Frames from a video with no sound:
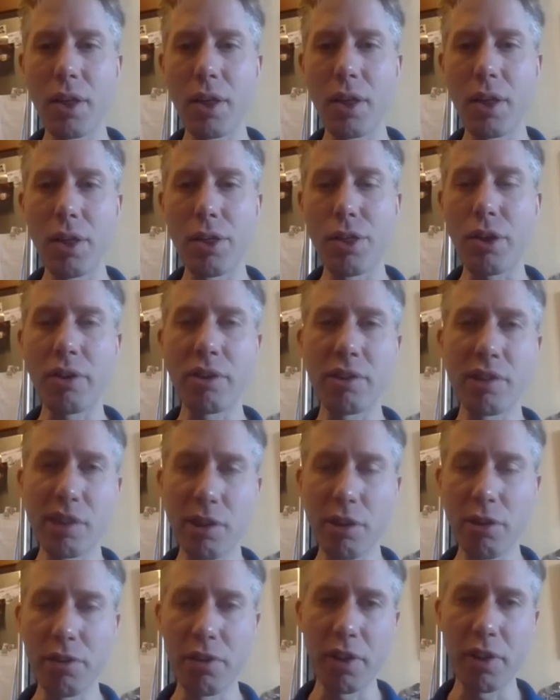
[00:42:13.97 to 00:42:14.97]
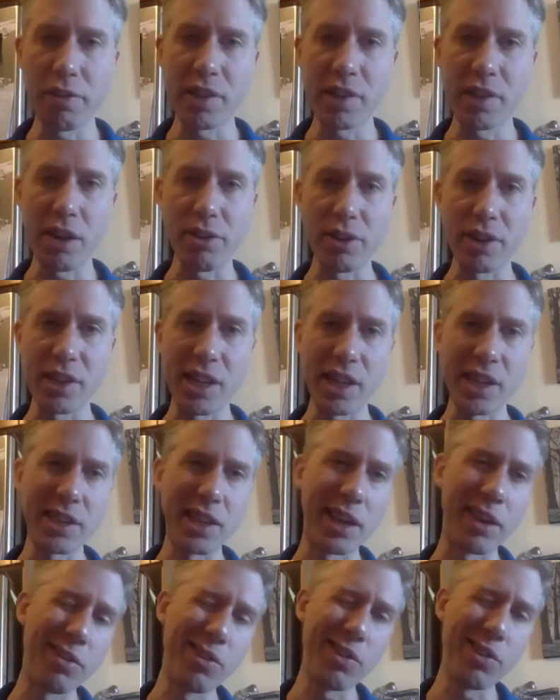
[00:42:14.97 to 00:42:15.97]
the conservatives are
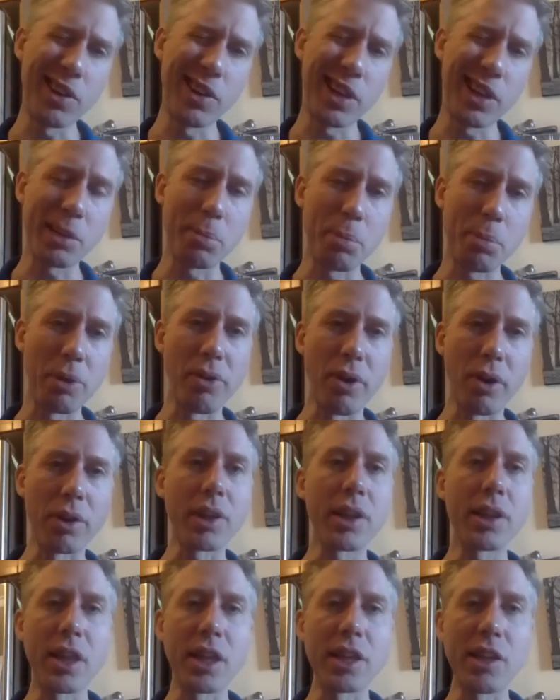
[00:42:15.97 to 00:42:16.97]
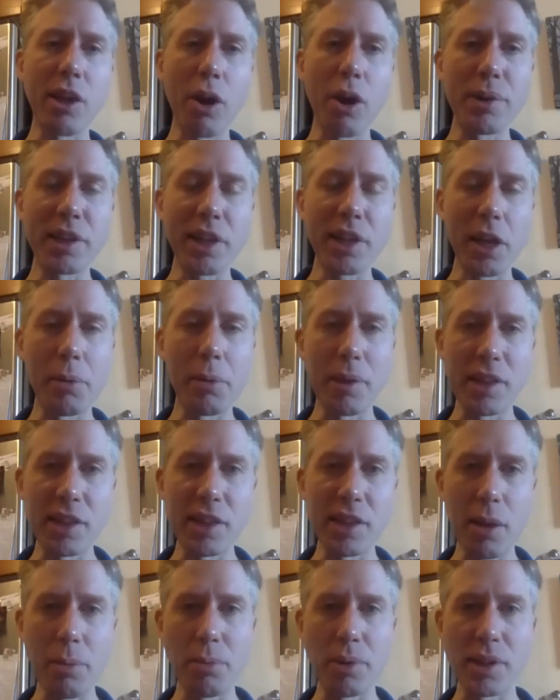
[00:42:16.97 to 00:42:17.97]
resisting, and well, let's be real, there's always going to be
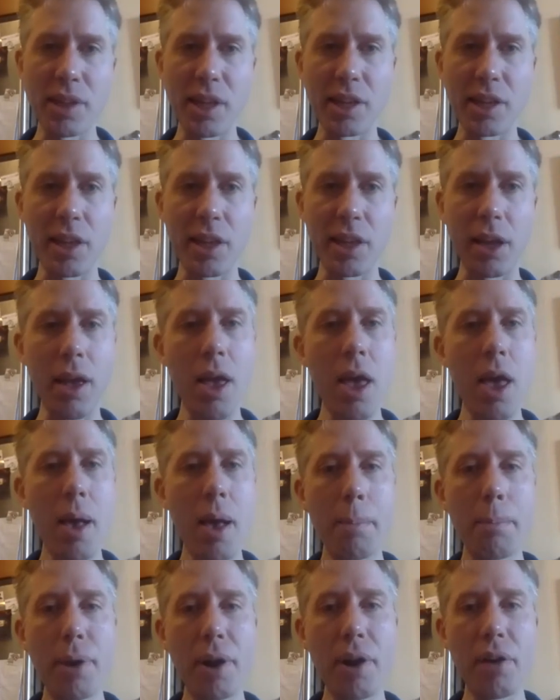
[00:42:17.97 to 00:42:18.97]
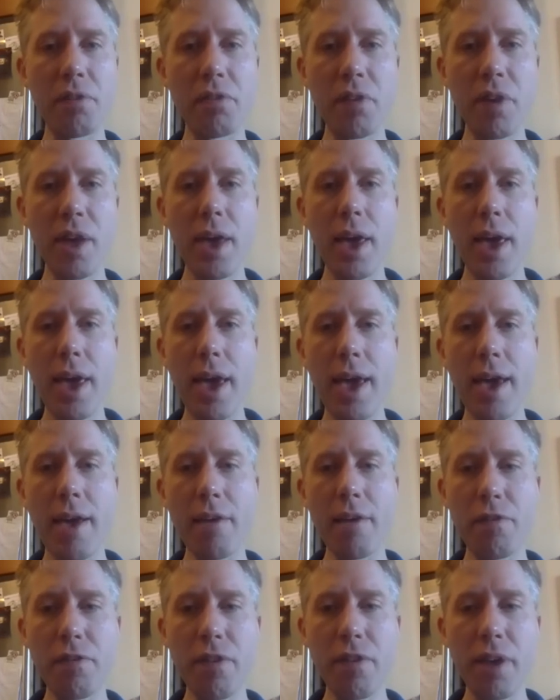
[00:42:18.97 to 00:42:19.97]
some resisting. But
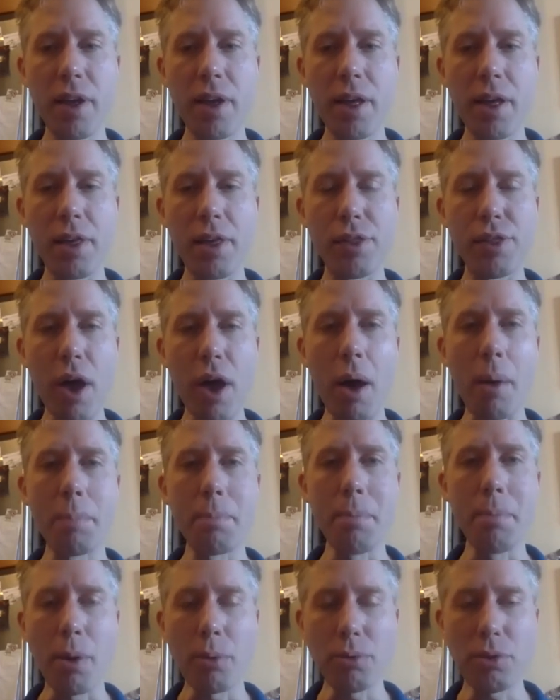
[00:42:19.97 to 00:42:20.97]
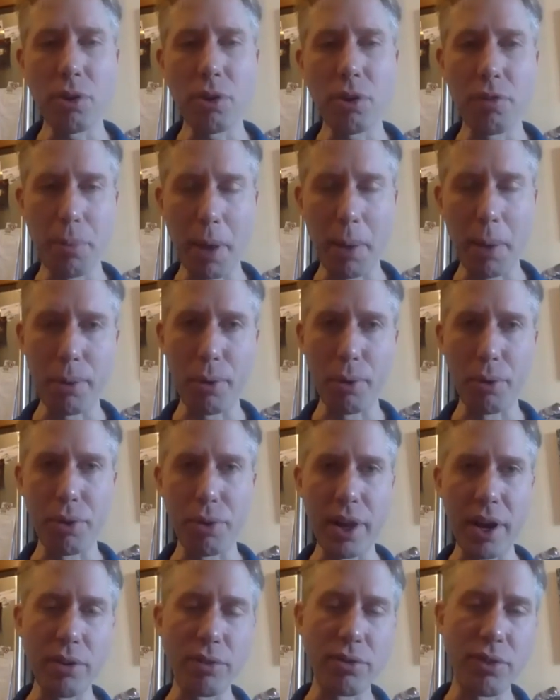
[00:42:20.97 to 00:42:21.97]
if the amount of people
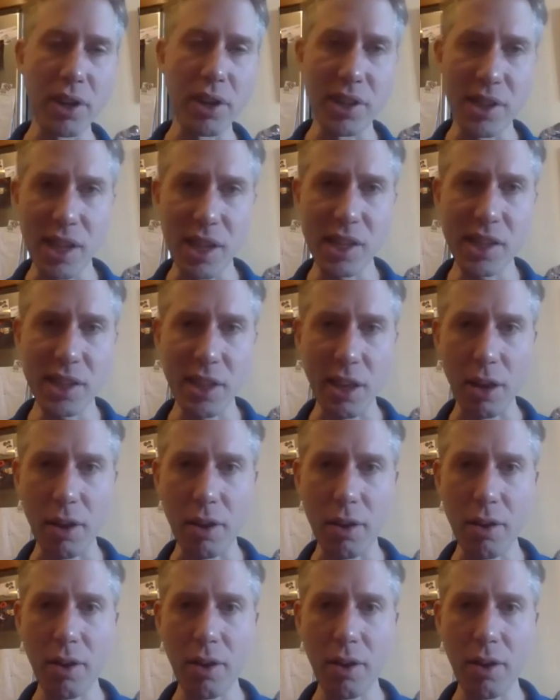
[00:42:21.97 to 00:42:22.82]
that are resisting,